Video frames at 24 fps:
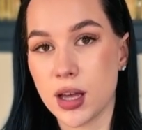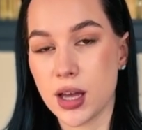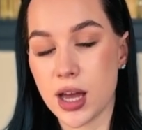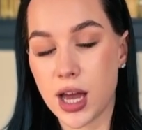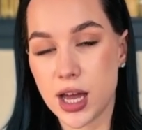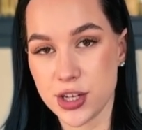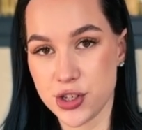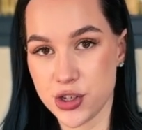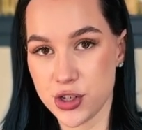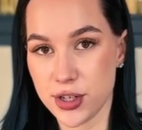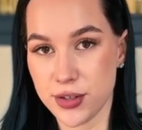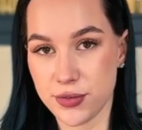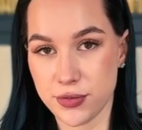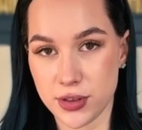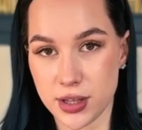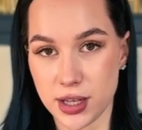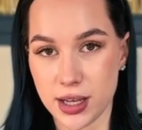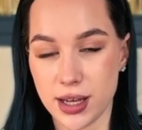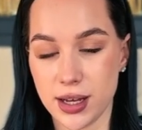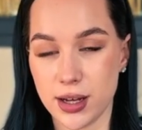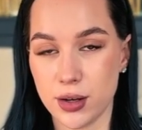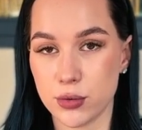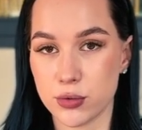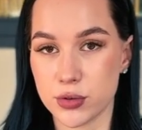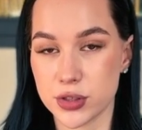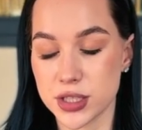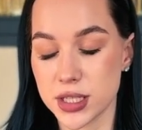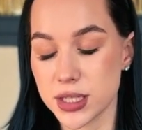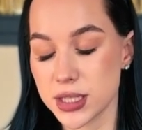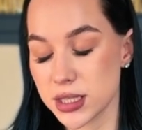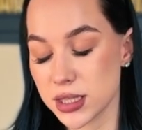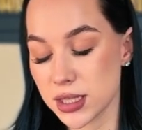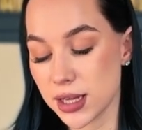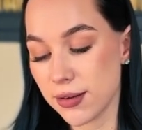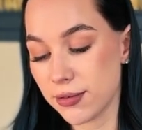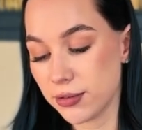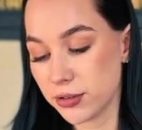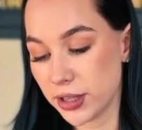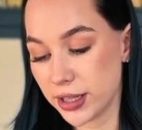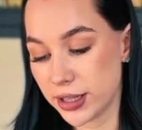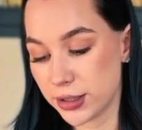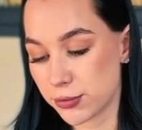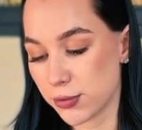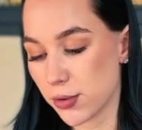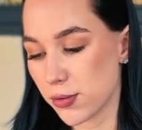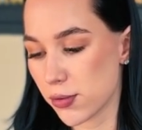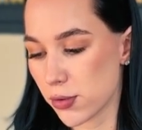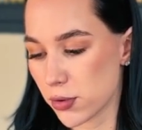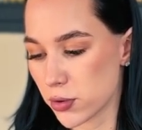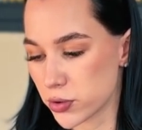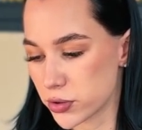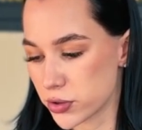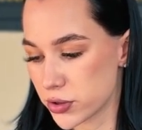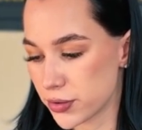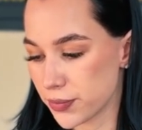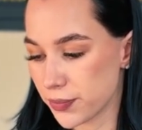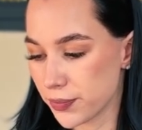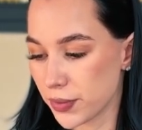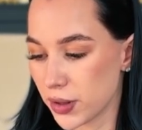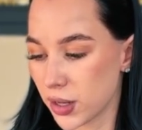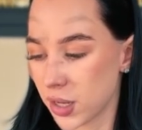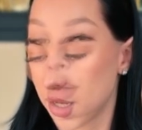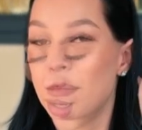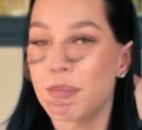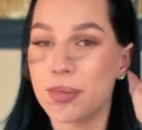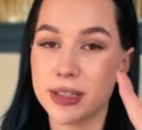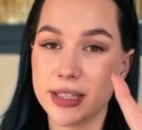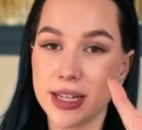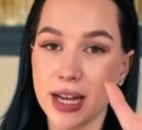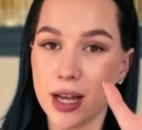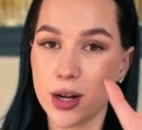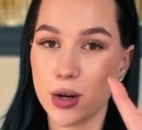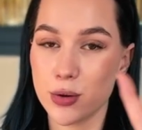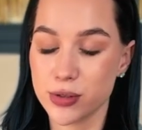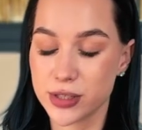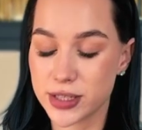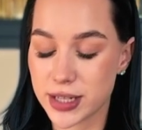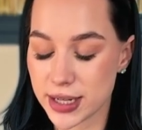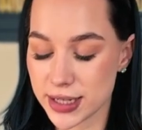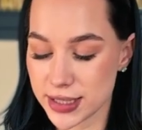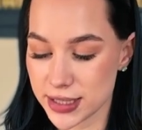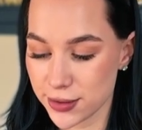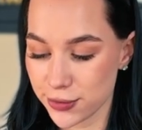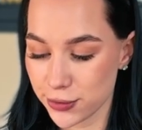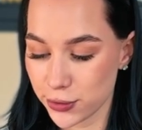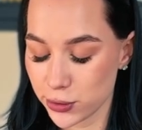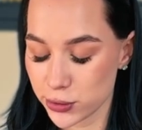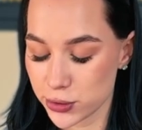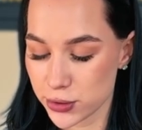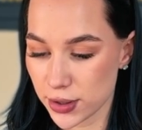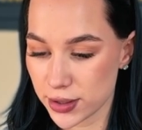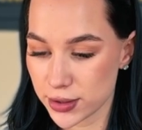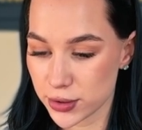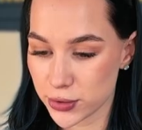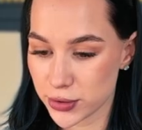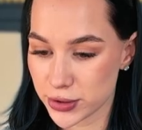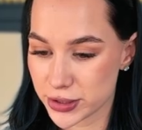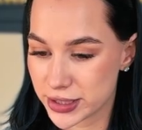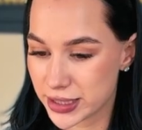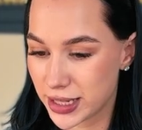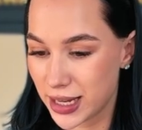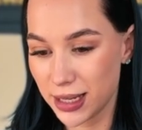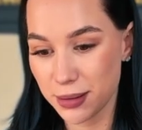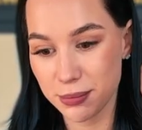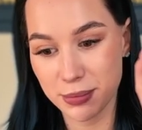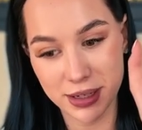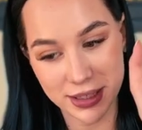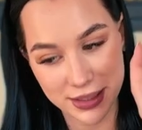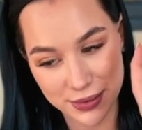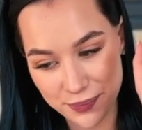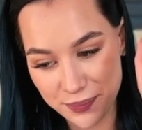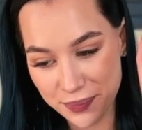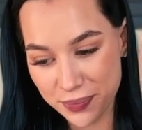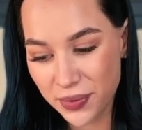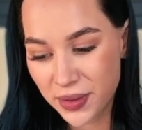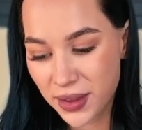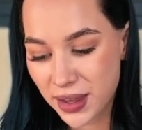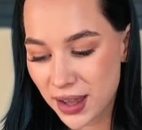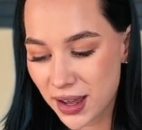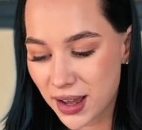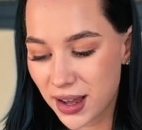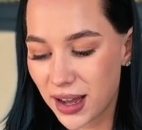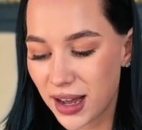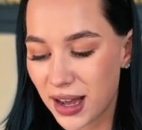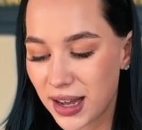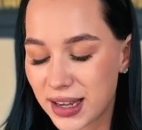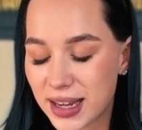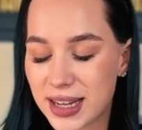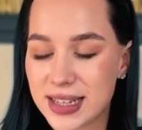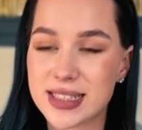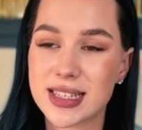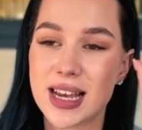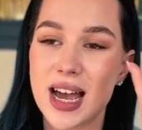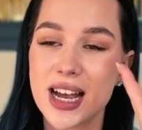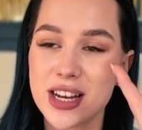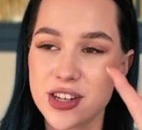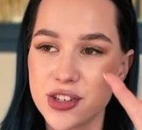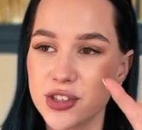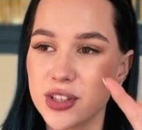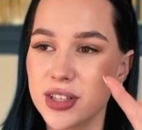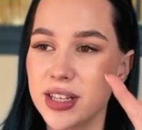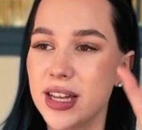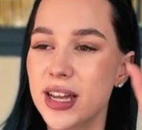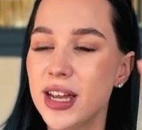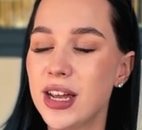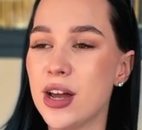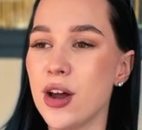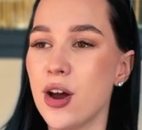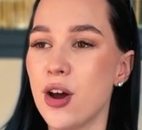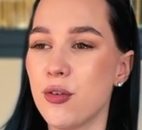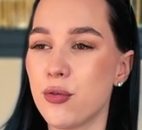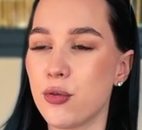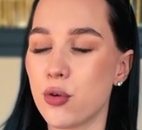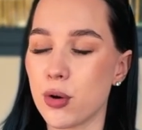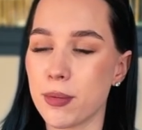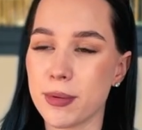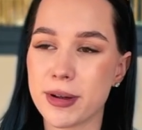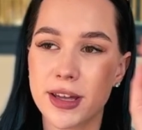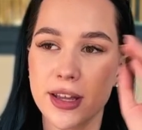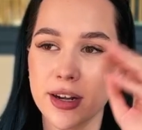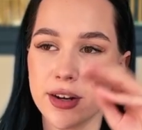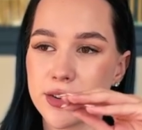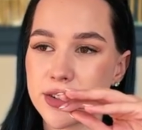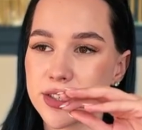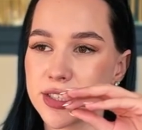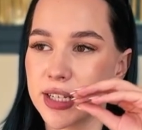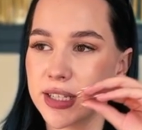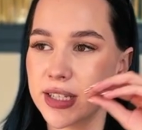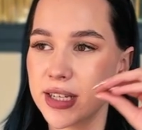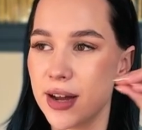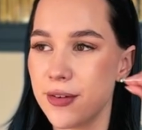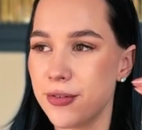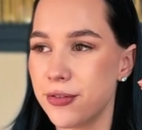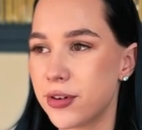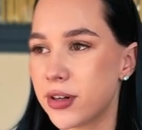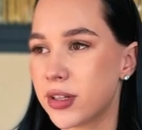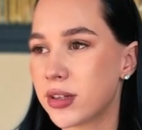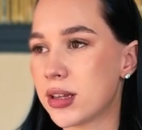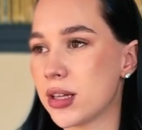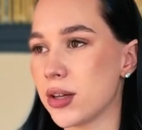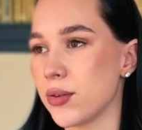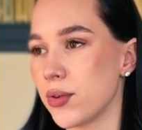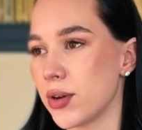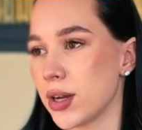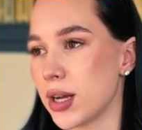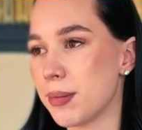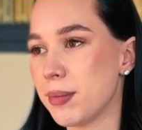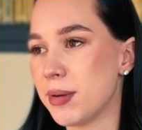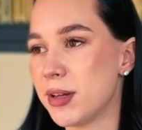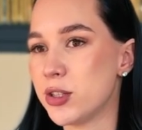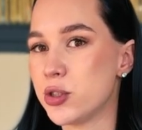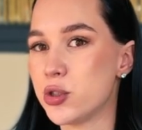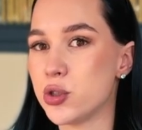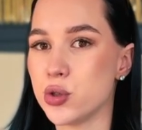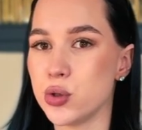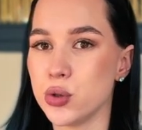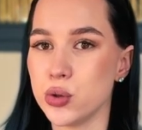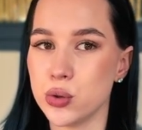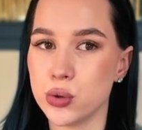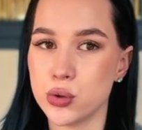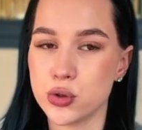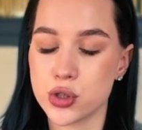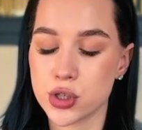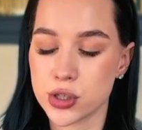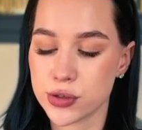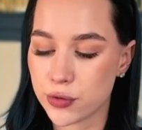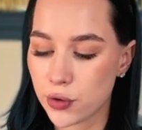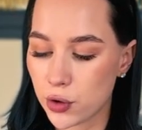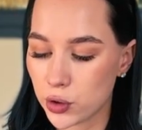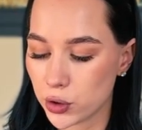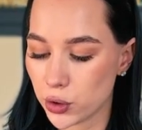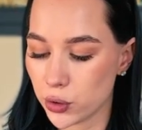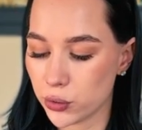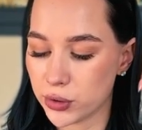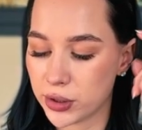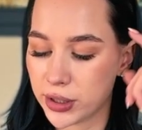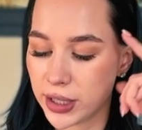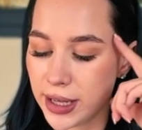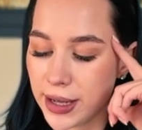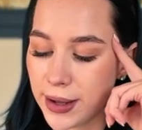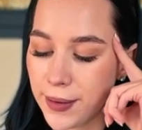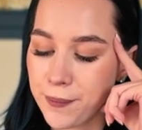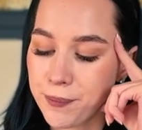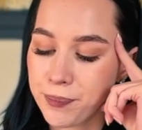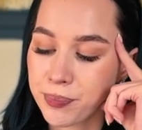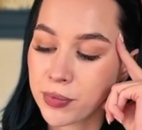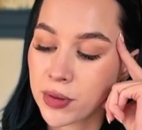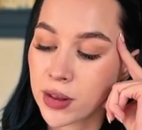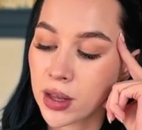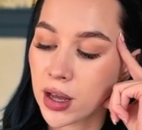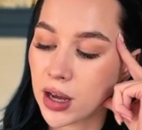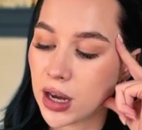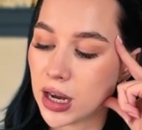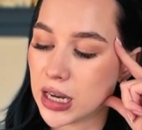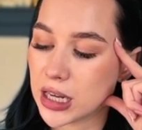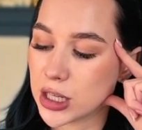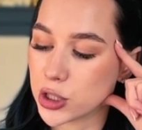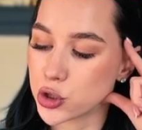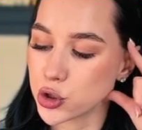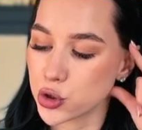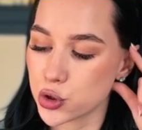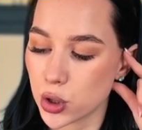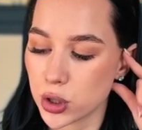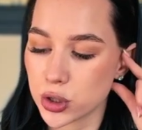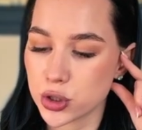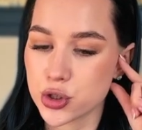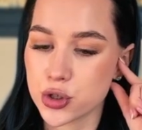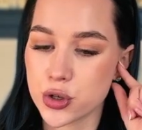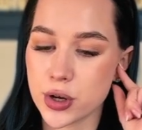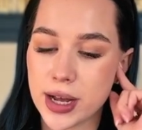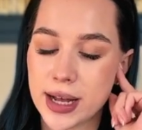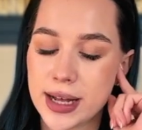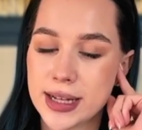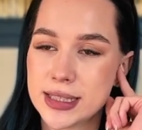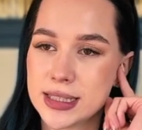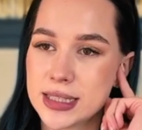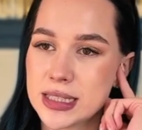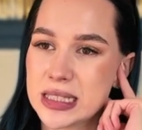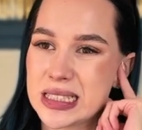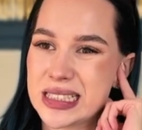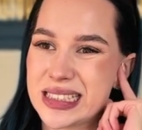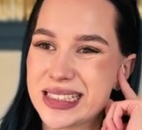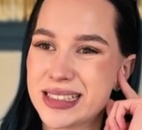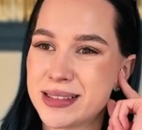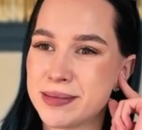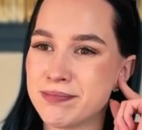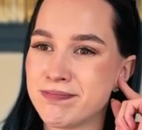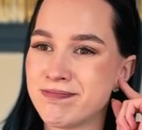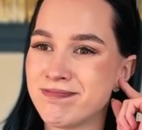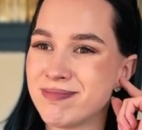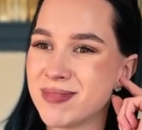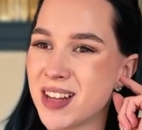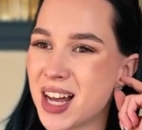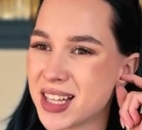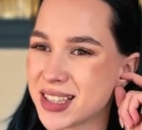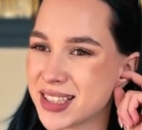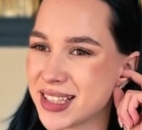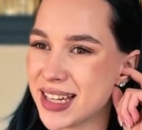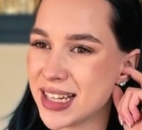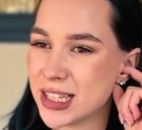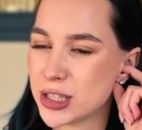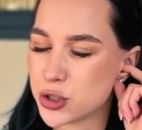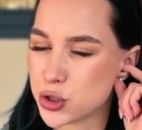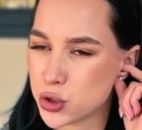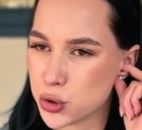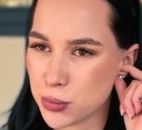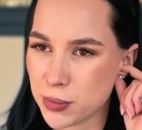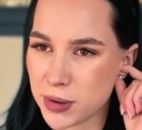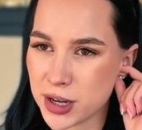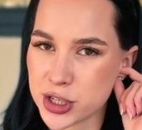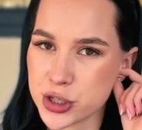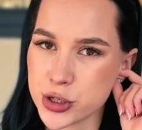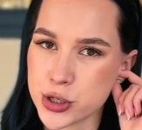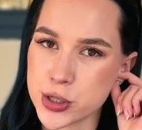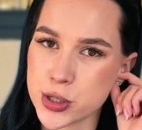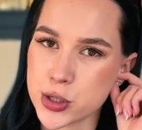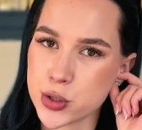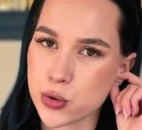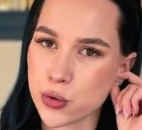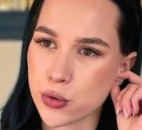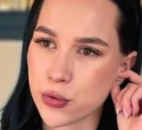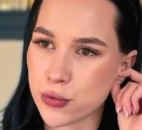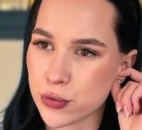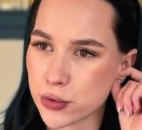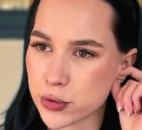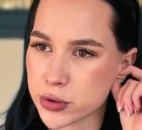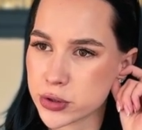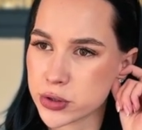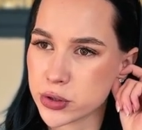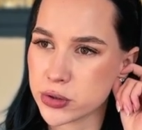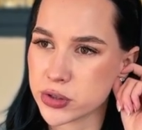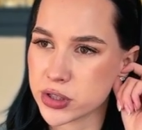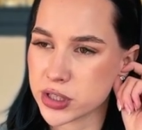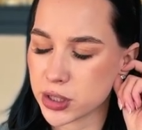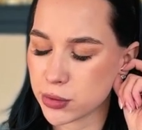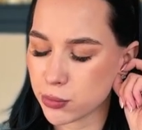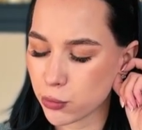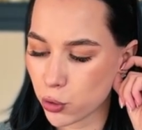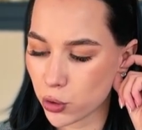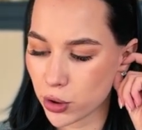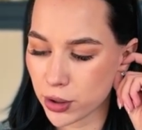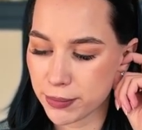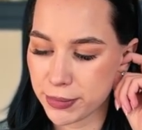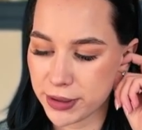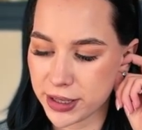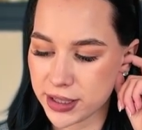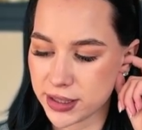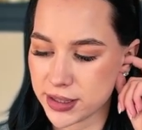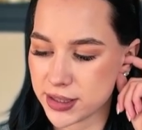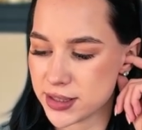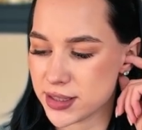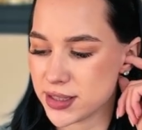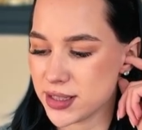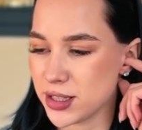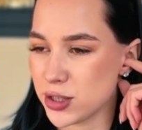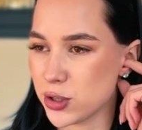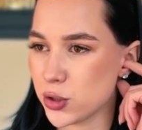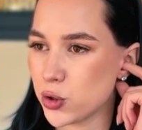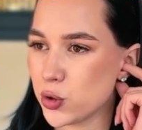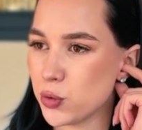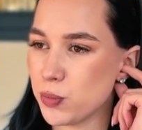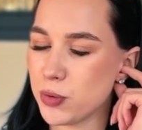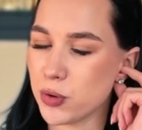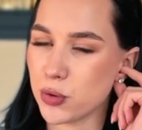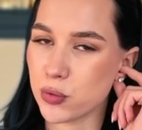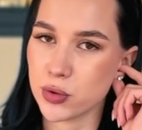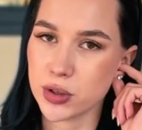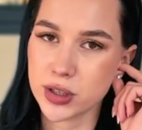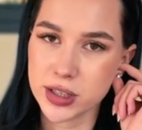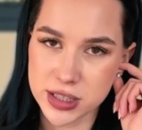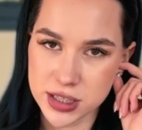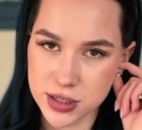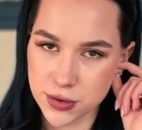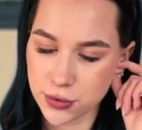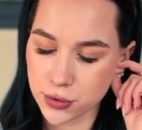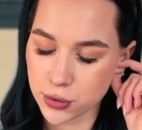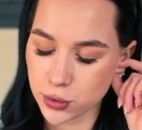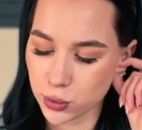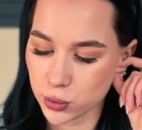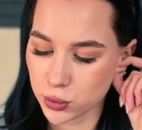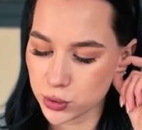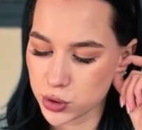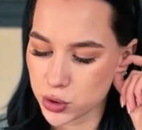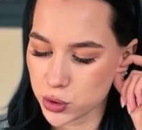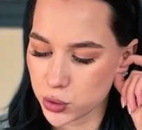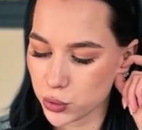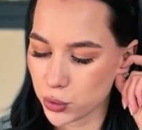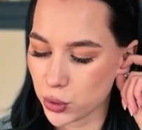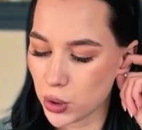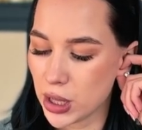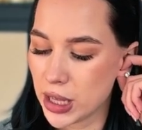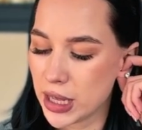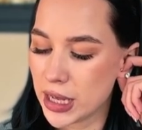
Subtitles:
achieve the resistance level and reverse. But yeah, no, it's kind of difficult to understand. But guys, actually, for beginners, I definitely recommend to just follow the strong trends, not get too much into reversals anymore, because it could be really difficult to